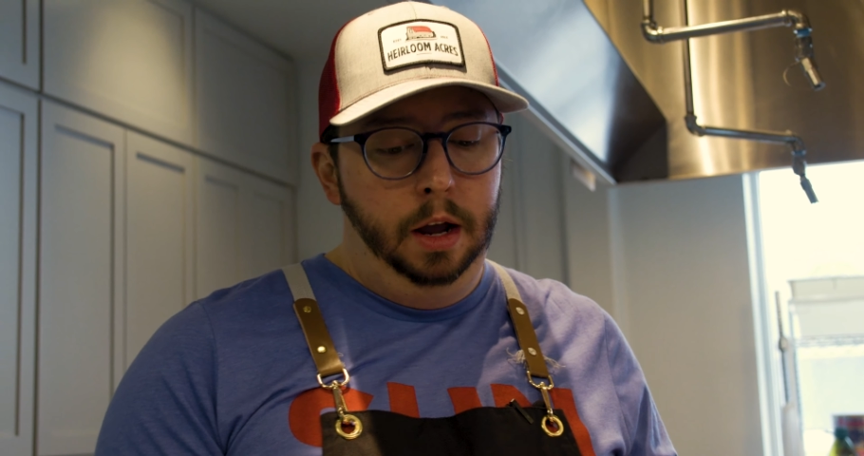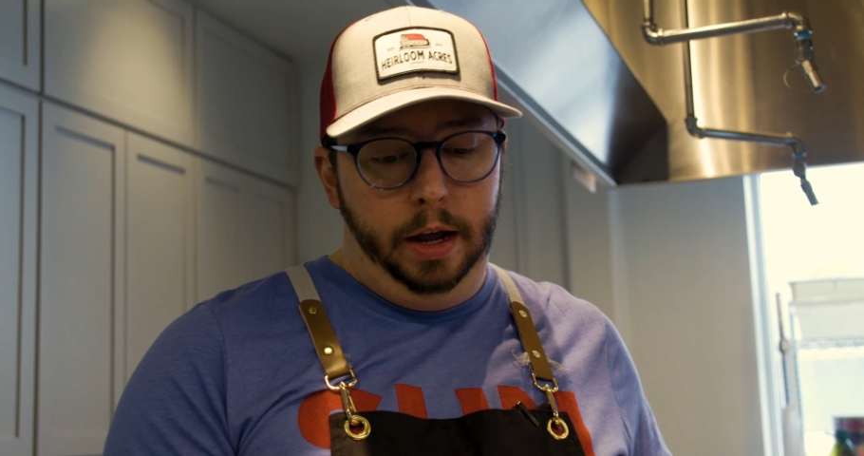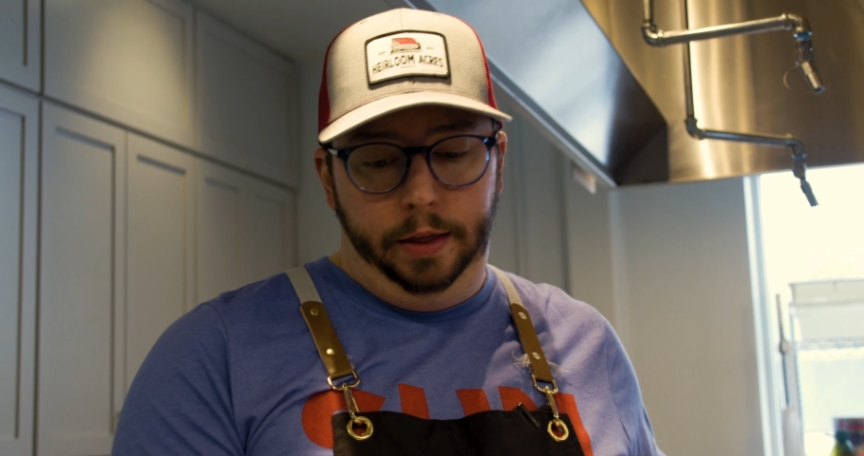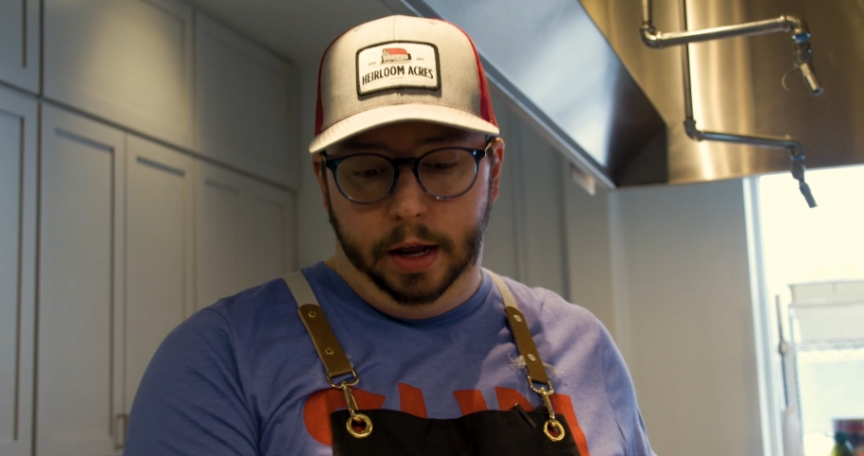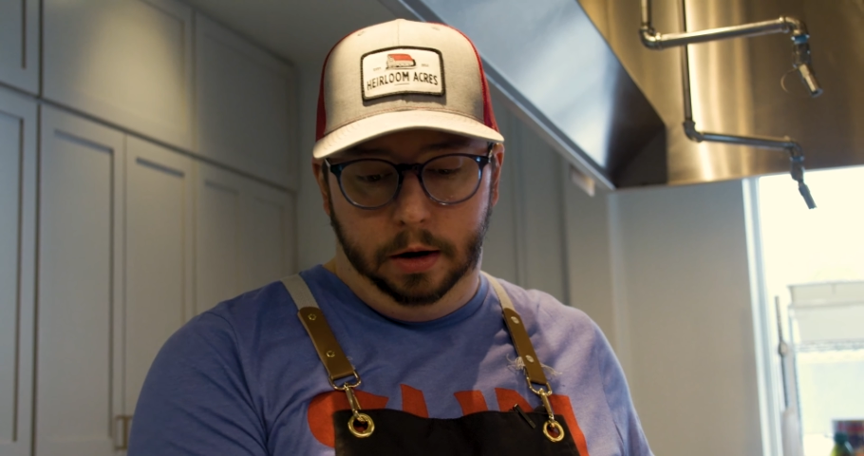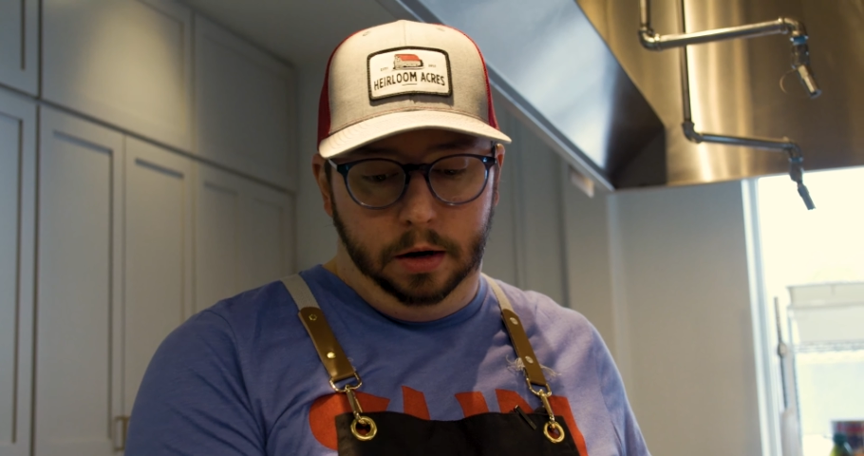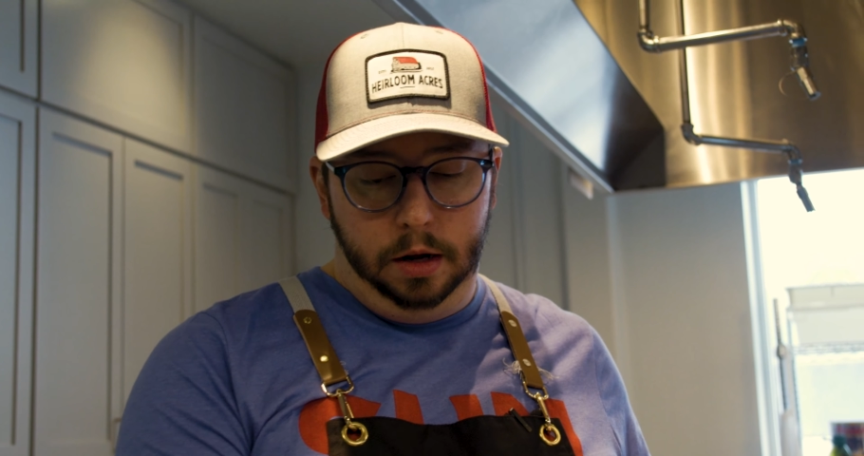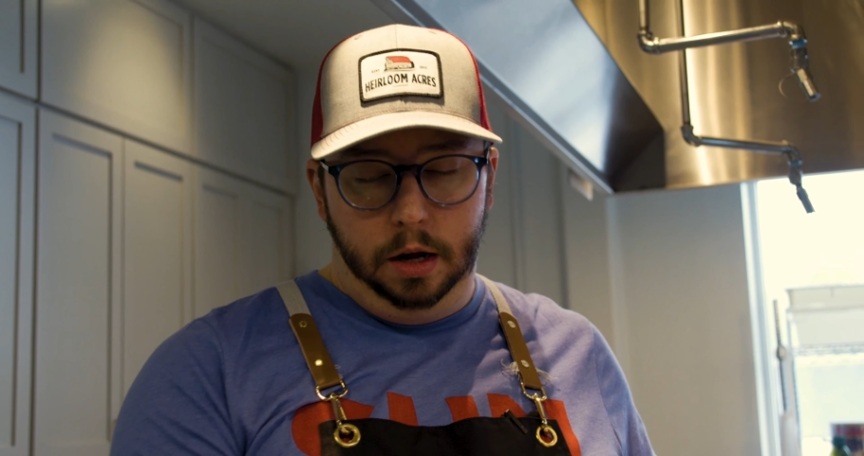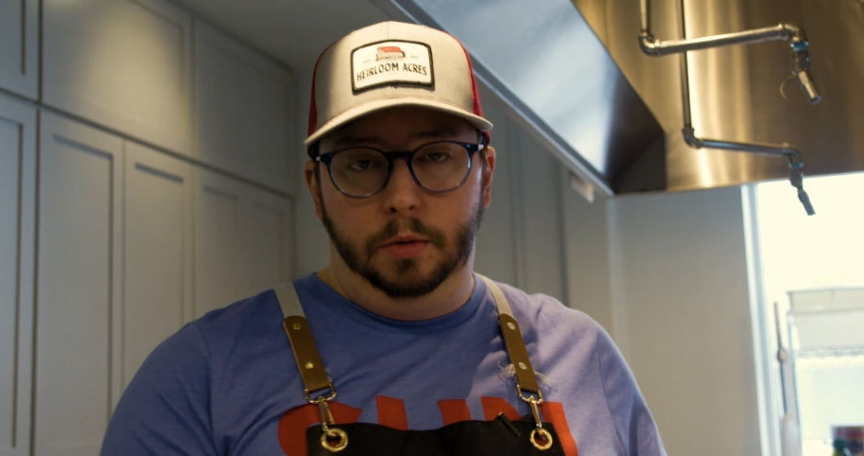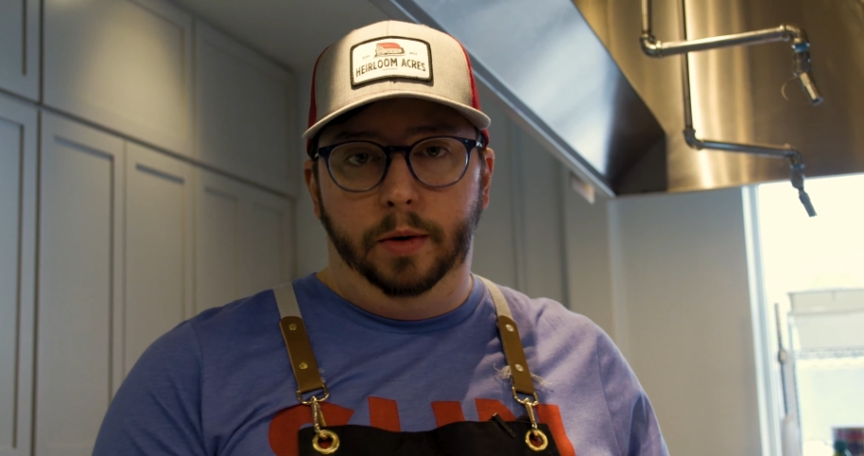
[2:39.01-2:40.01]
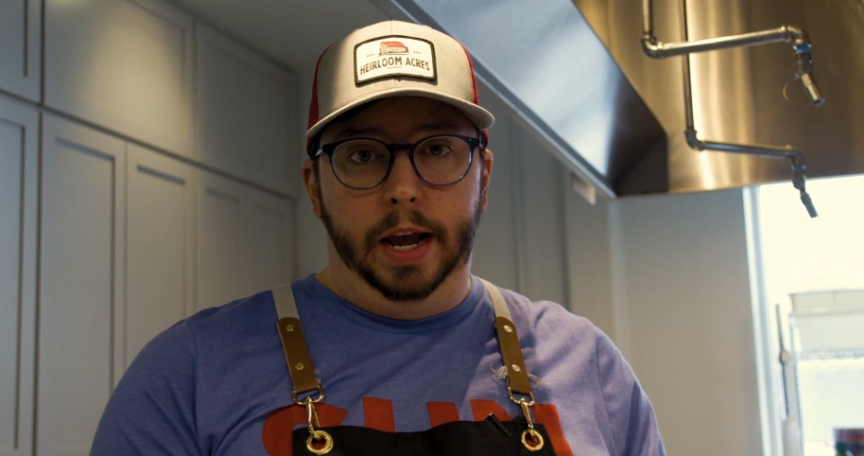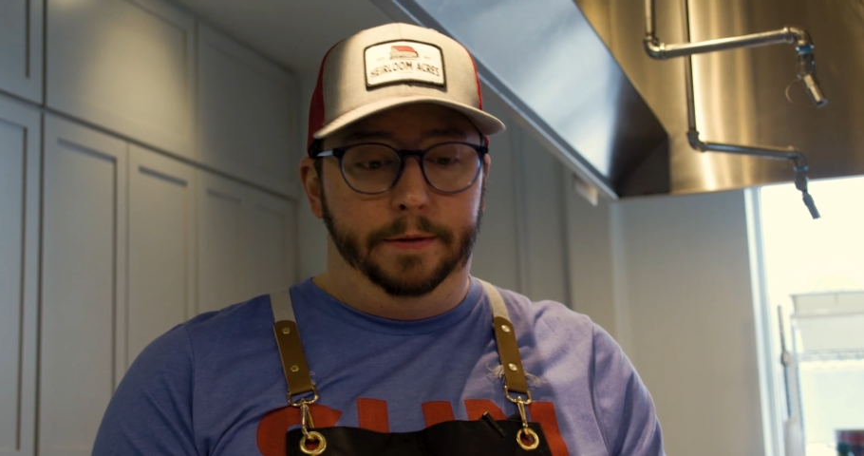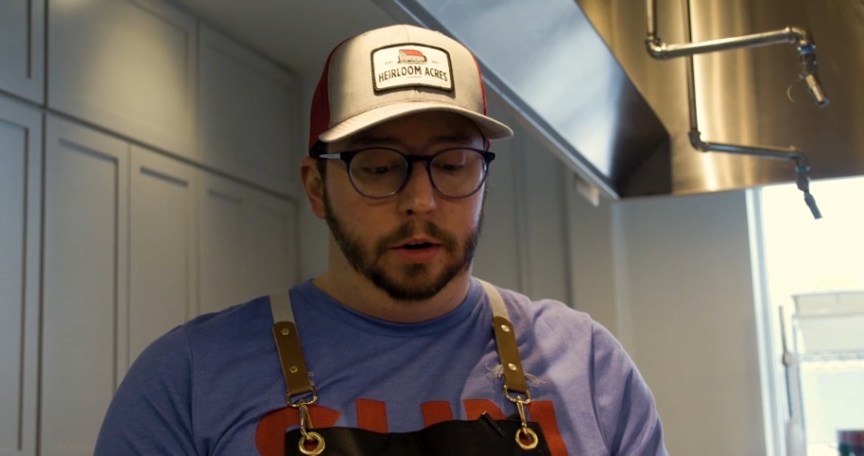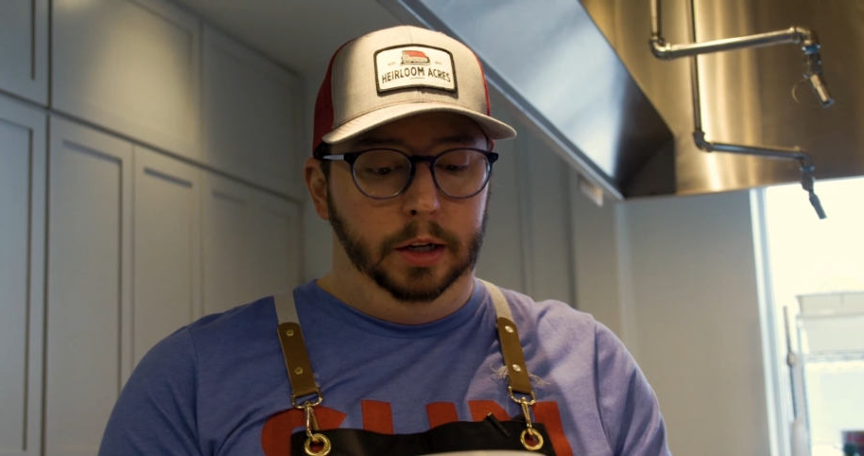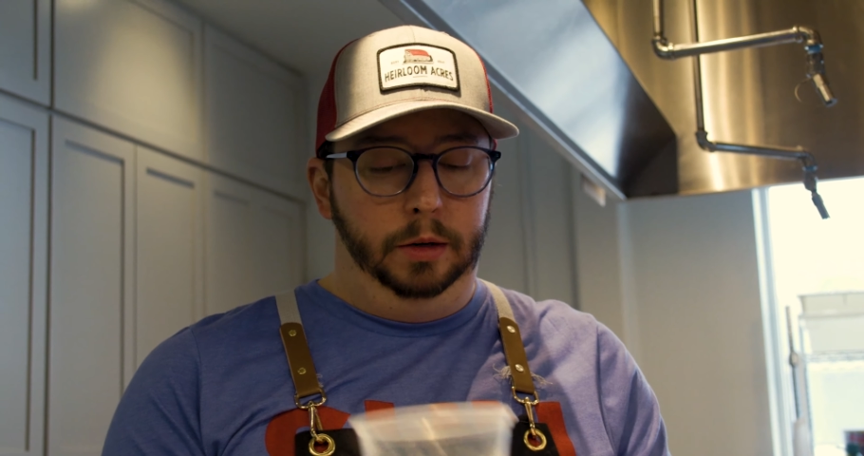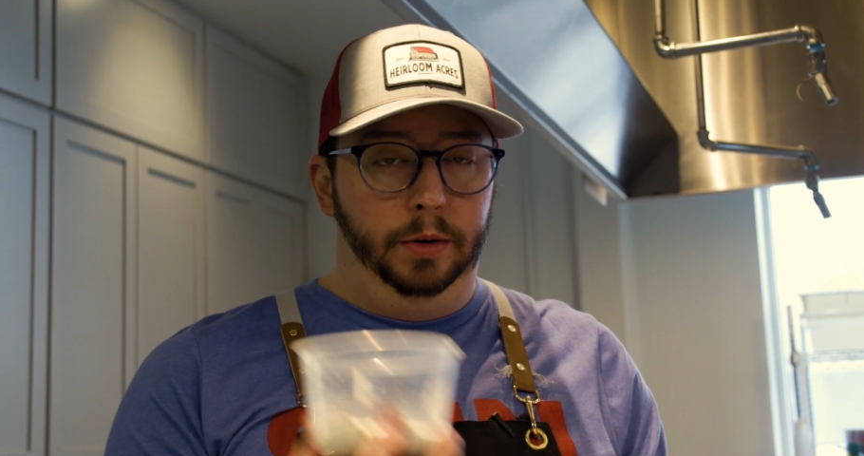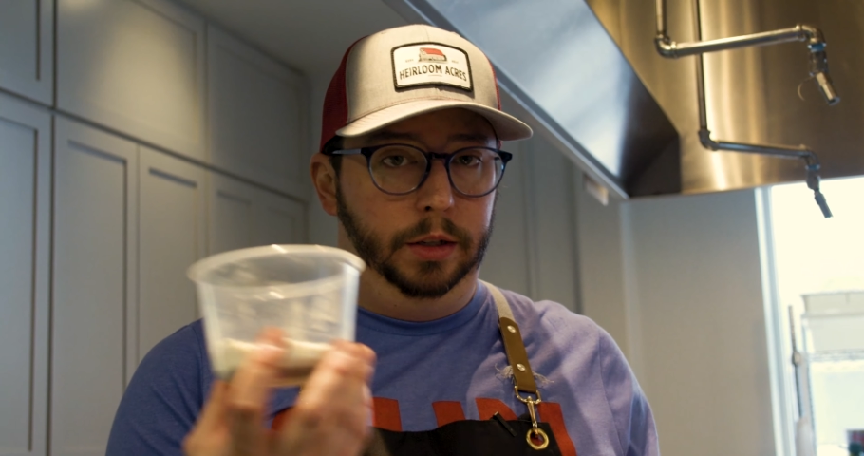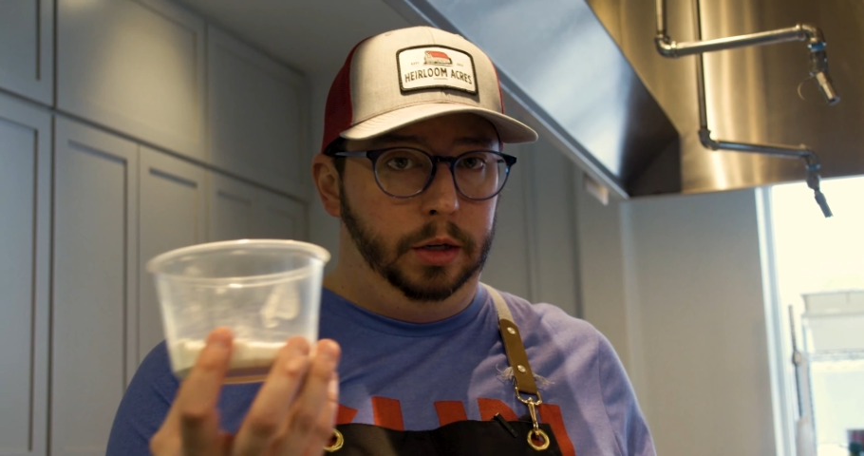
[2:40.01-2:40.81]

and then we have our liquid.